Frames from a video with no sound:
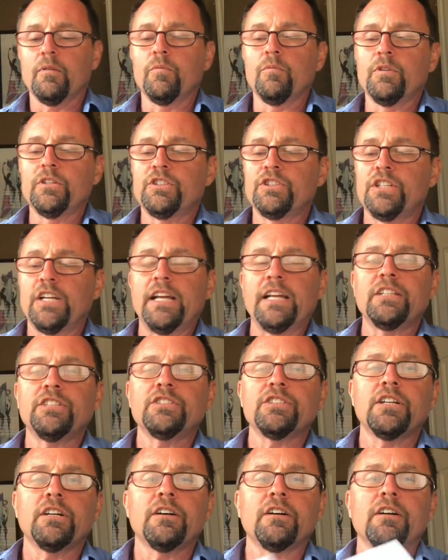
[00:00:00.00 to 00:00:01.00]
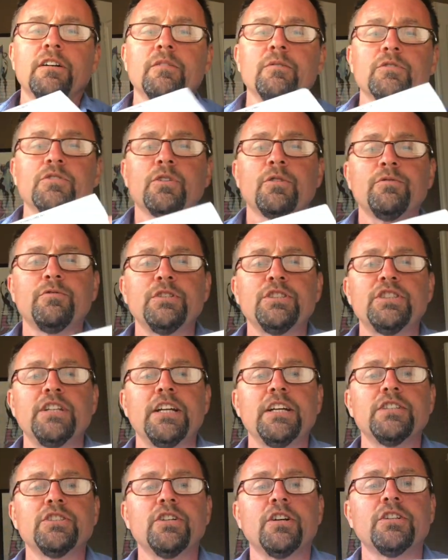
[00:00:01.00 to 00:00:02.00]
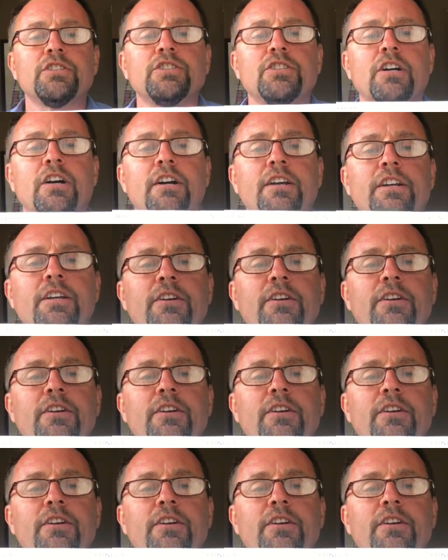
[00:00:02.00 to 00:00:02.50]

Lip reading: we change our chart